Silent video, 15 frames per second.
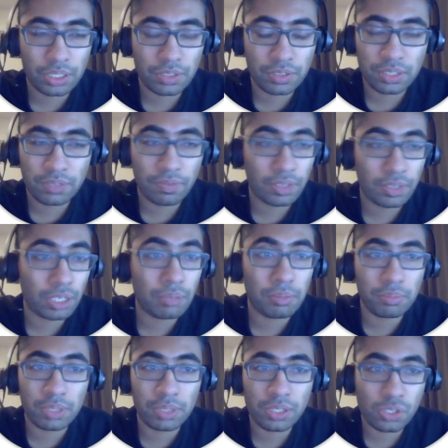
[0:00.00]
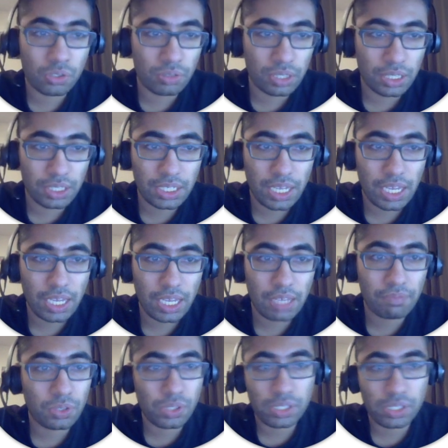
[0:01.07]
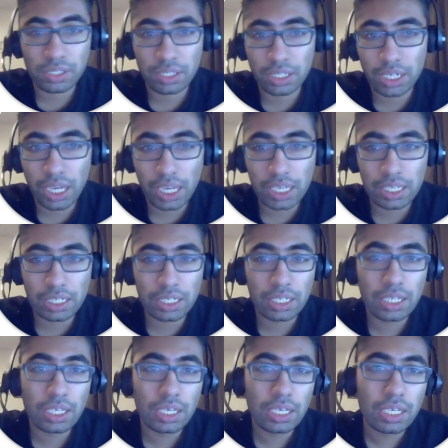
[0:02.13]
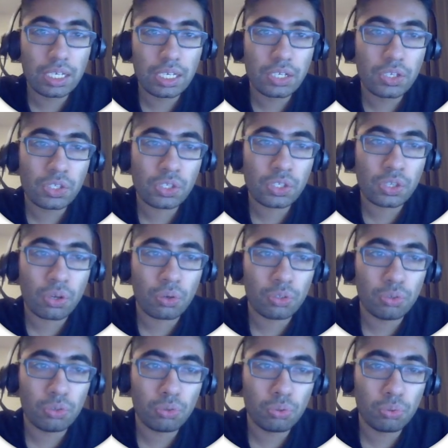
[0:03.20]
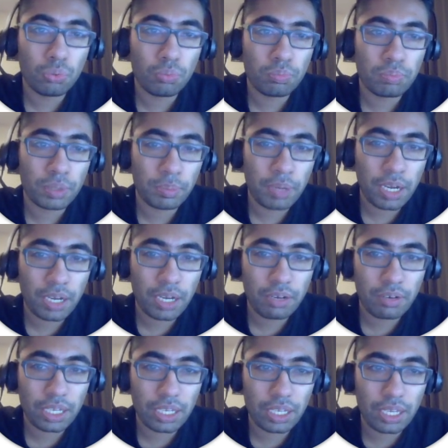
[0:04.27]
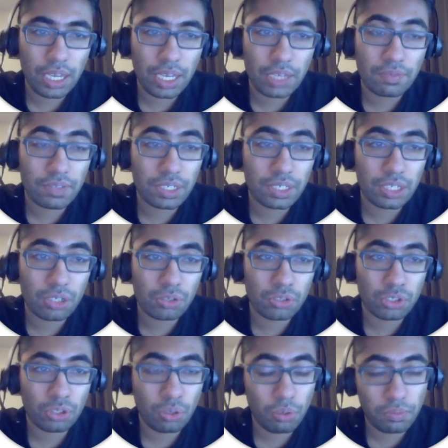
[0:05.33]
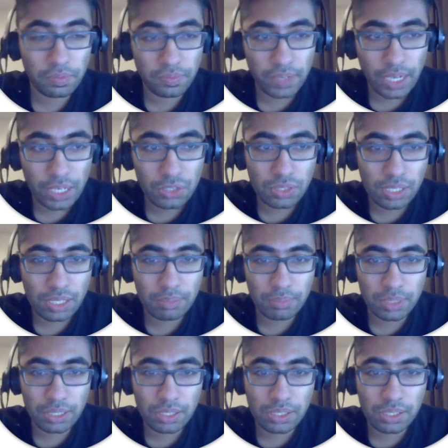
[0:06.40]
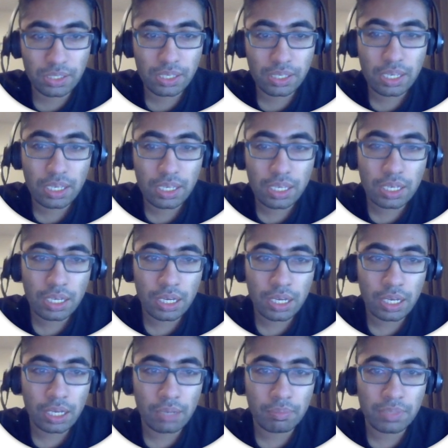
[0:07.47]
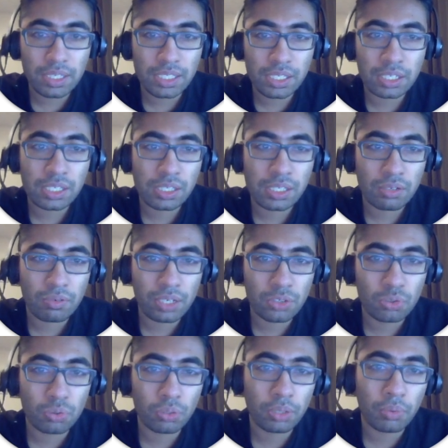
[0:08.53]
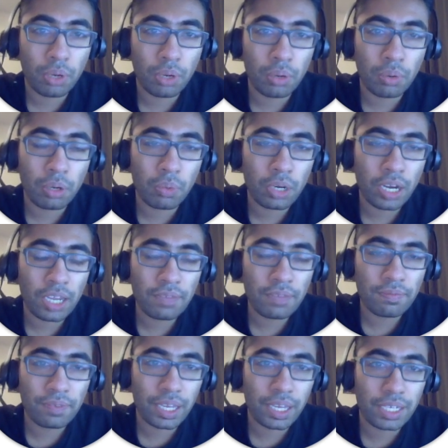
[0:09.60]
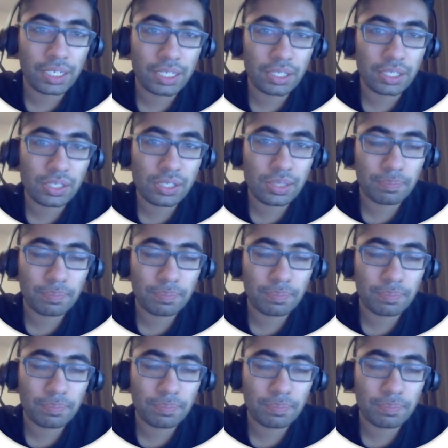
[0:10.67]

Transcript: different commitments during the day versus in the night. So you preparing a video to go over financial statements is a great tool. And what I find is,